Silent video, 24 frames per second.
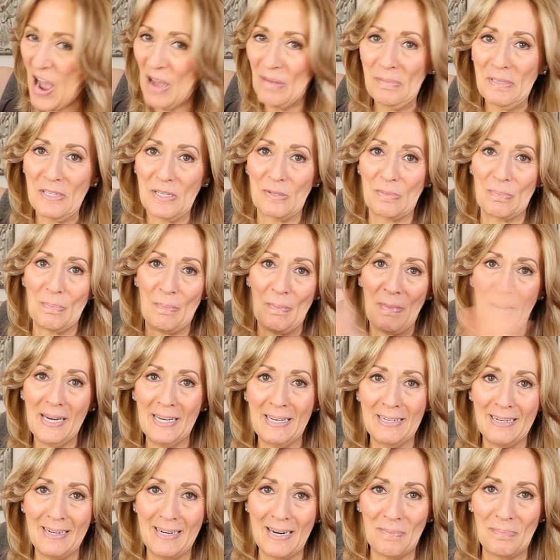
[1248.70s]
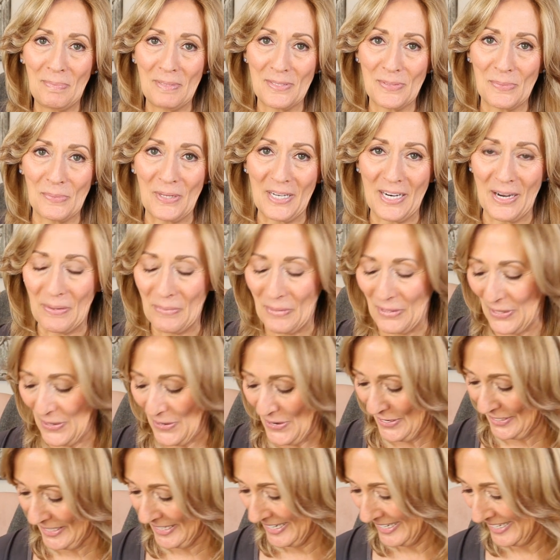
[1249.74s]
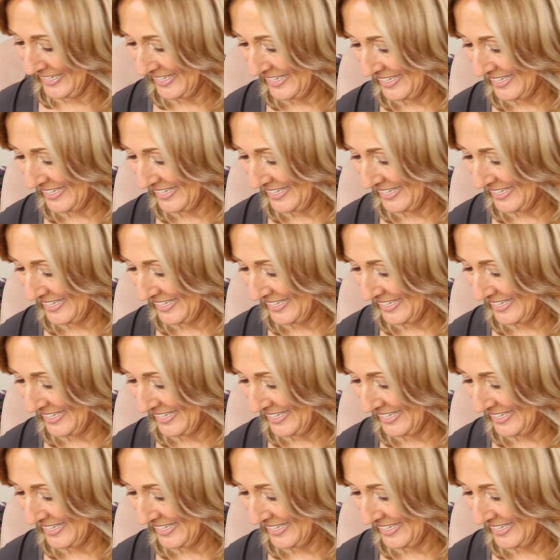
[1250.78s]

I'm just making it up as we go along.